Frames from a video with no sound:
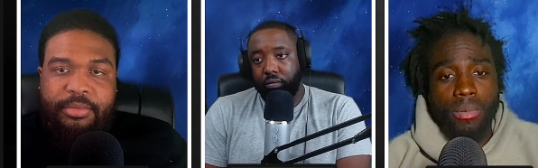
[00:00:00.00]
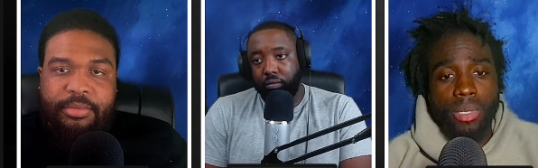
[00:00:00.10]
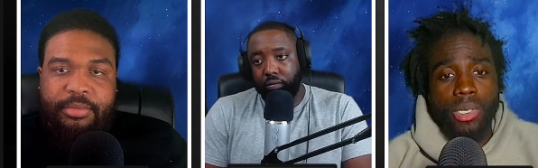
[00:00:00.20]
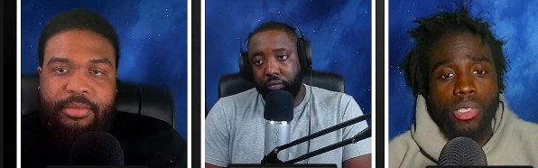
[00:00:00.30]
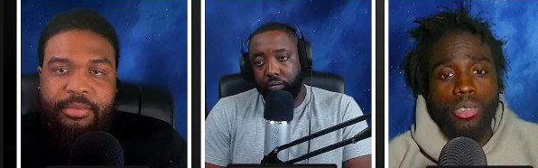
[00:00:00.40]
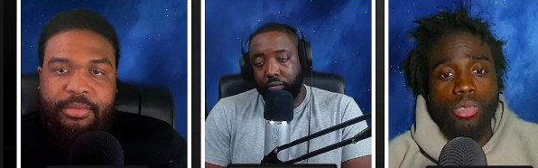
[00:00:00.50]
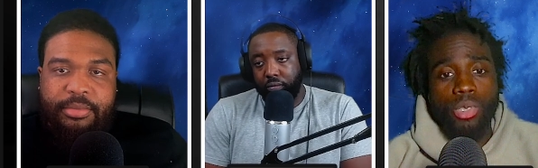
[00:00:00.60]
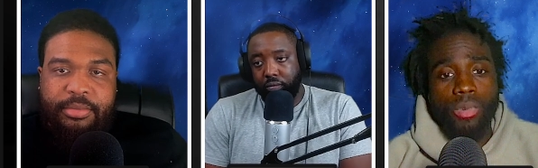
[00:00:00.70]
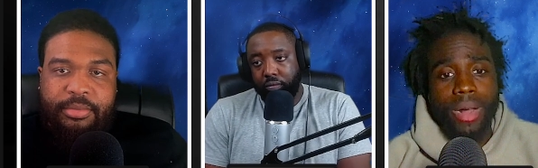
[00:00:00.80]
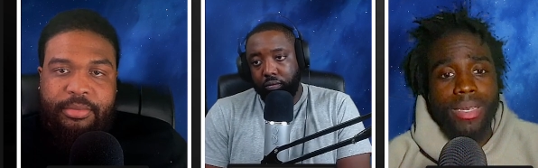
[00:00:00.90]
Speaker 1: because the
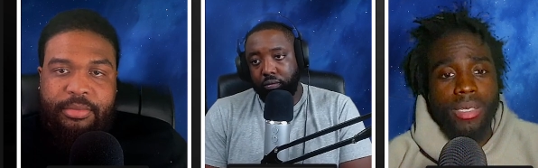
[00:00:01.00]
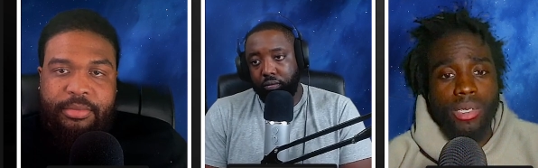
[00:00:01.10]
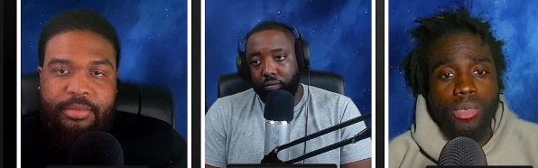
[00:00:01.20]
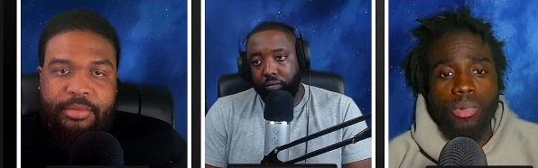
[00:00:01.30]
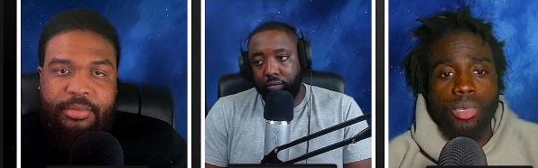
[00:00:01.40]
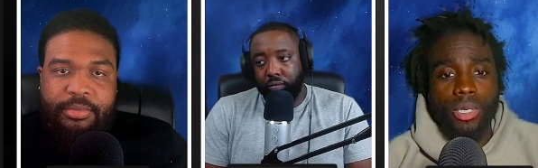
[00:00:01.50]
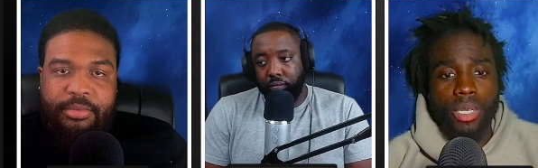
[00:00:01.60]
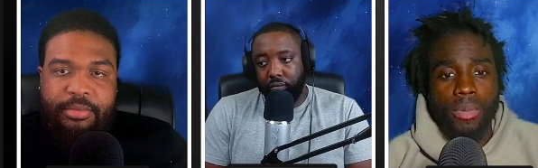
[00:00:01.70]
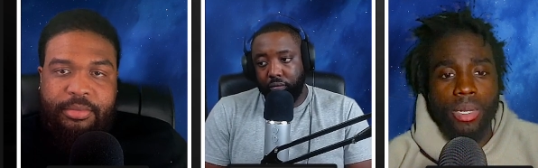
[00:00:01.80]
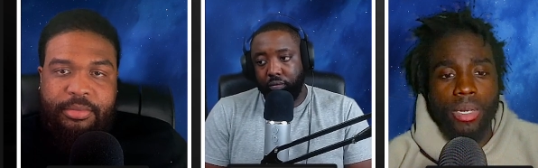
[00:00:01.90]
Houston Rockets is the worst
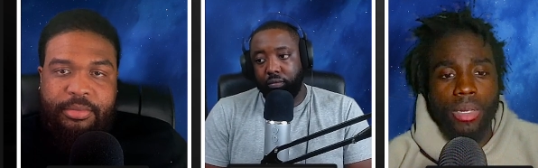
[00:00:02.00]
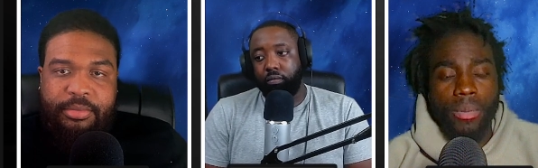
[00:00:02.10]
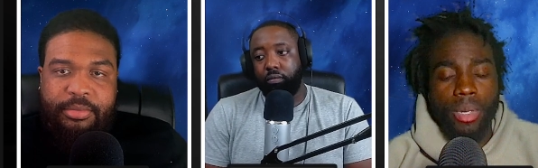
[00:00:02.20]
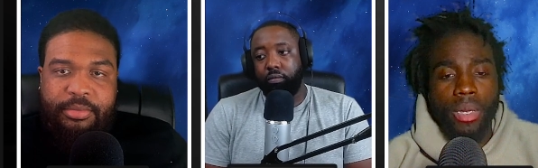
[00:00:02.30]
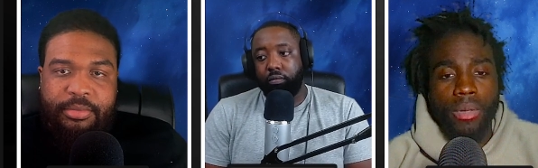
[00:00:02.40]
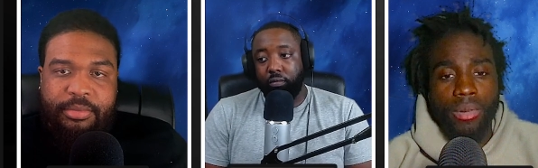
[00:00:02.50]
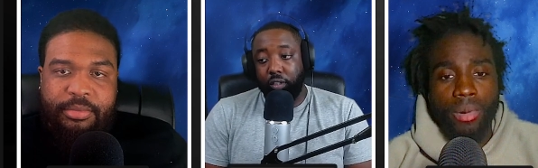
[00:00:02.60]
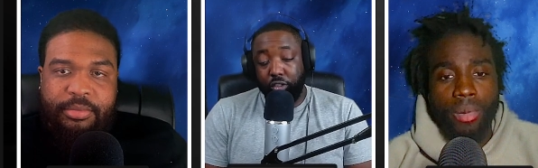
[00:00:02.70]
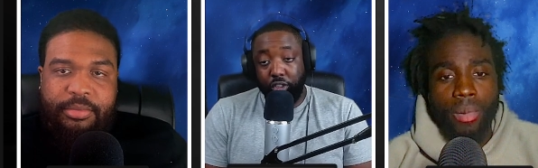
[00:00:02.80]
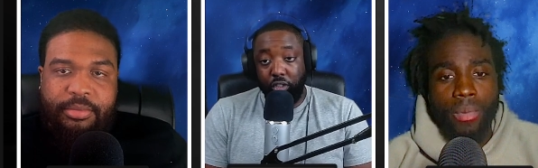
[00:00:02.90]
team in the NBA.
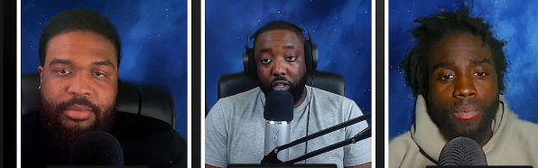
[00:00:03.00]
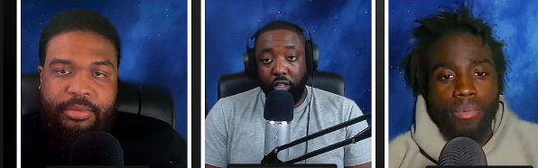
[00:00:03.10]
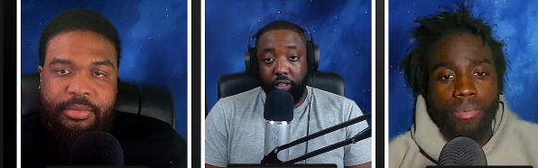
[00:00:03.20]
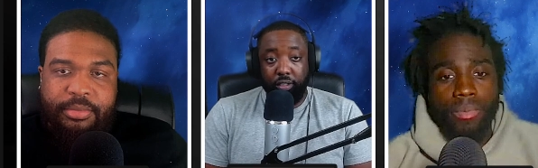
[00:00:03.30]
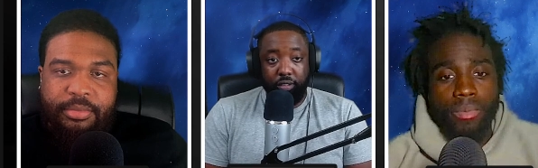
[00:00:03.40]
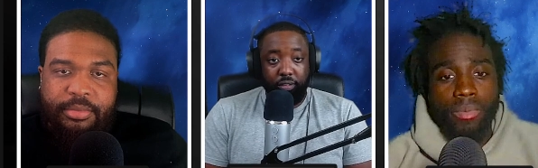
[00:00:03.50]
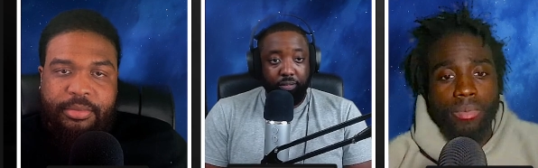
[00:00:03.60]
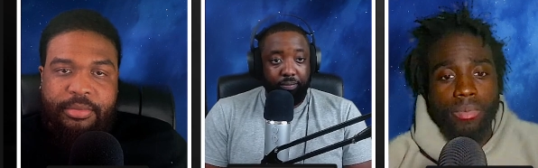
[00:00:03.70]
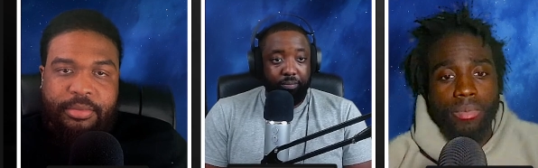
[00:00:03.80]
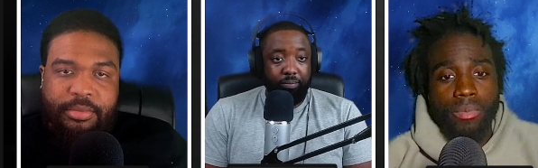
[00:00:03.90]
They still lost.
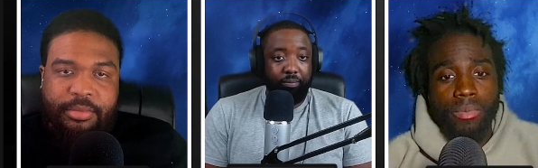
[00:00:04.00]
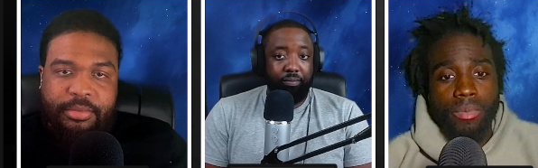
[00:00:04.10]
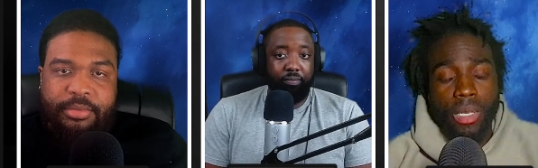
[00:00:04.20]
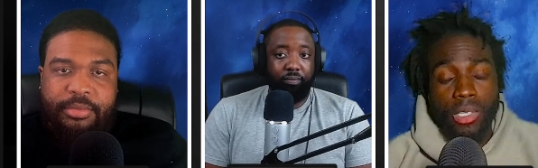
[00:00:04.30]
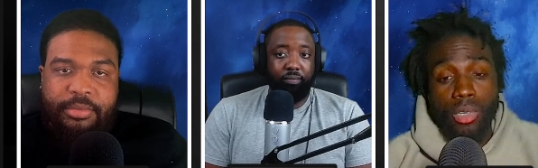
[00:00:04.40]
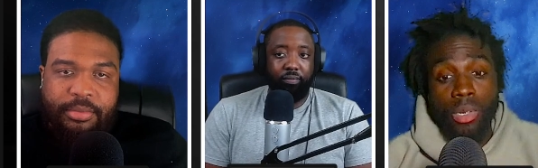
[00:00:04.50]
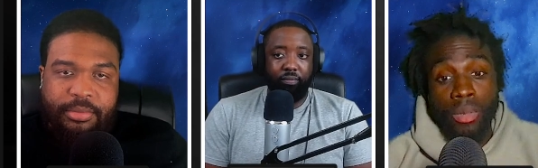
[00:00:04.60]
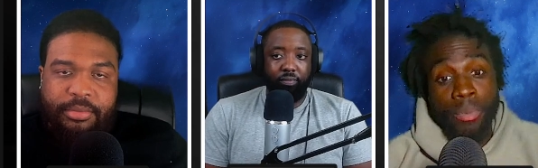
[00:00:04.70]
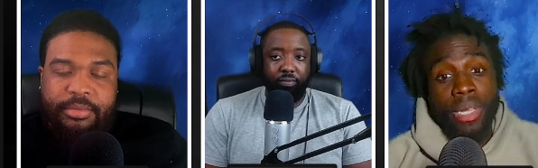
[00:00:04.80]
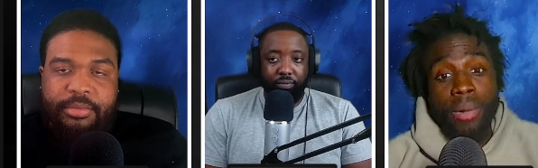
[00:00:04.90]
And still,
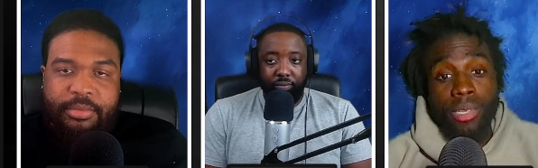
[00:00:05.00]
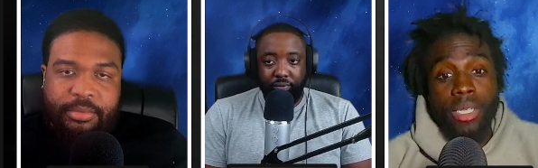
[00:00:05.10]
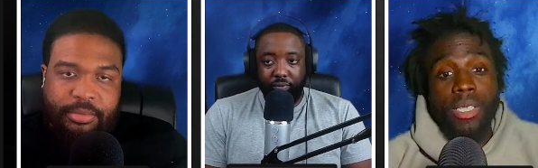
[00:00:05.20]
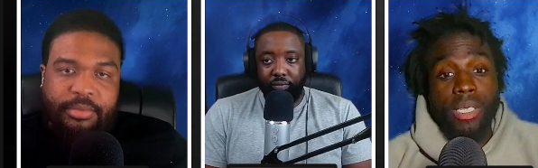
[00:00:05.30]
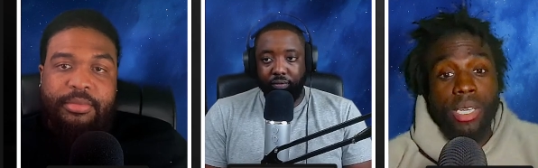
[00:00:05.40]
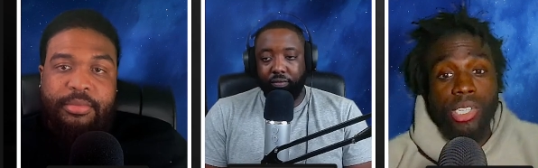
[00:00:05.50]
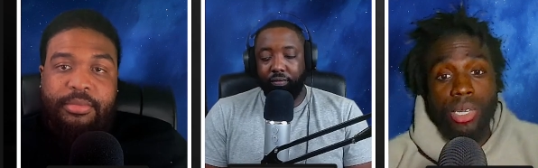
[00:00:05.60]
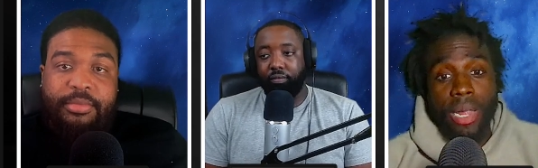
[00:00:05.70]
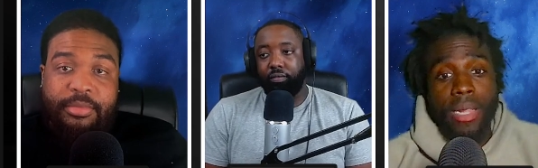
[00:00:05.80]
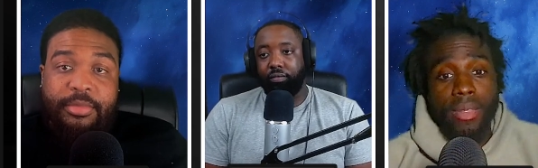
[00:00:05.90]
but that was a
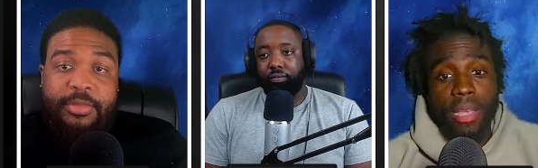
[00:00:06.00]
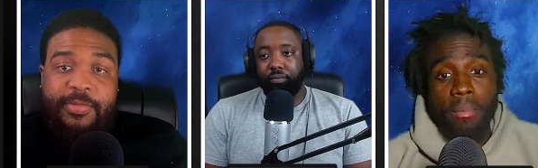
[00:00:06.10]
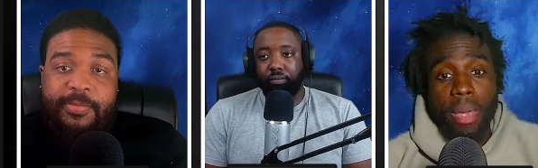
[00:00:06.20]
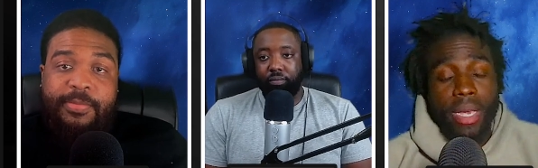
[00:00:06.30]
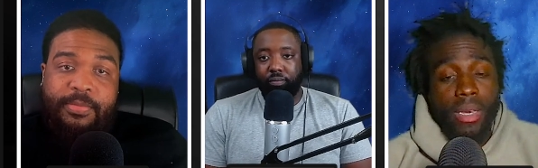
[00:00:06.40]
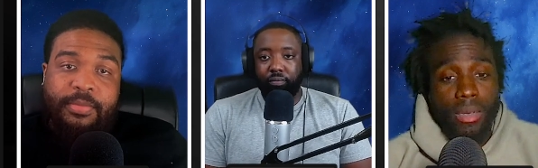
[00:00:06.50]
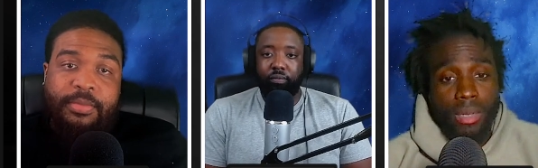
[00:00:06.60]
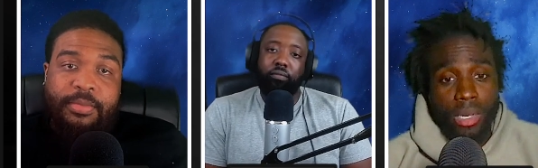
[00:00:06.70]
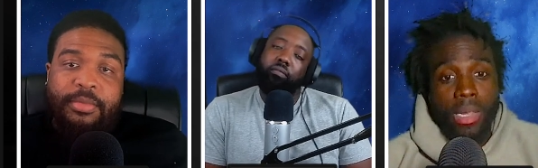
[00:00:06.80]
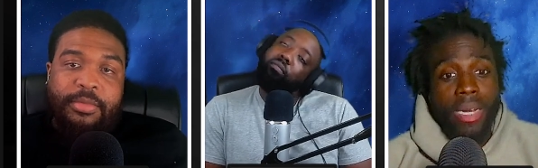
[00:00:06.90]
decision that they make
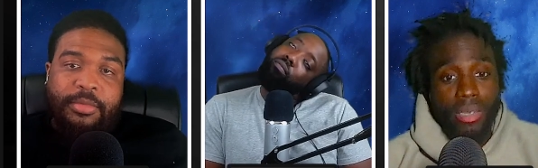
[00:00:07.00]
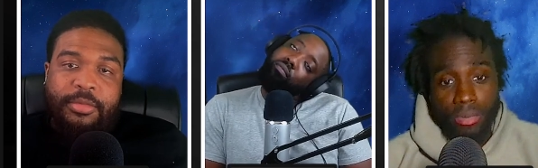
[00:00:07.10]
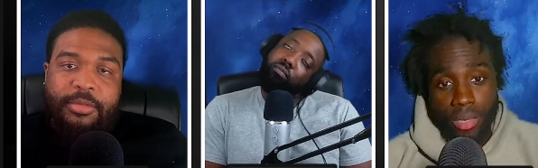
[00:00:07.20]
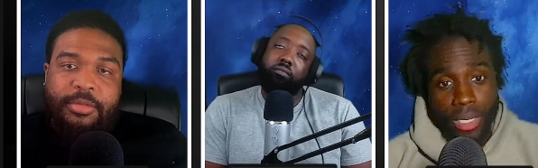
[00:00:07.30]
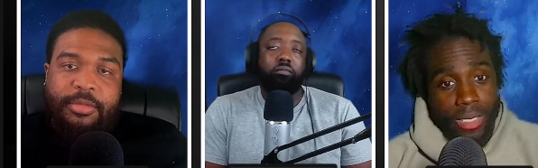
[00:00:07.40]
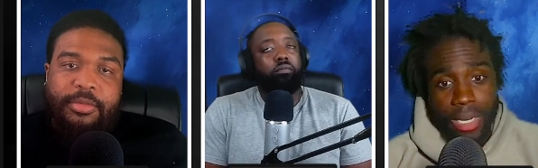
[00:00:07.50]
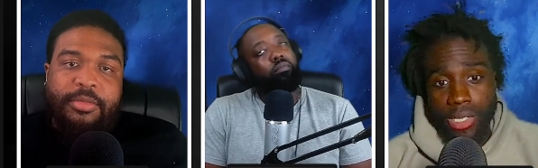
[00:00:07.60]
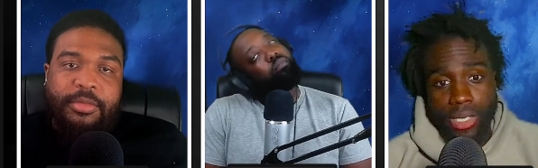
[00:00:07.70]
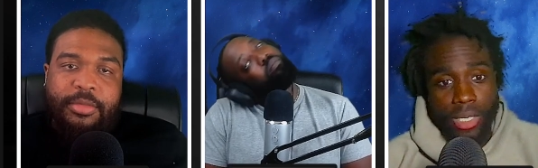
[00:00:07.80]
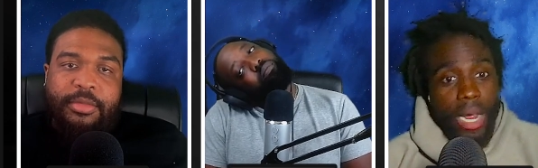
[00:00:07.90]
collectively. It's not just a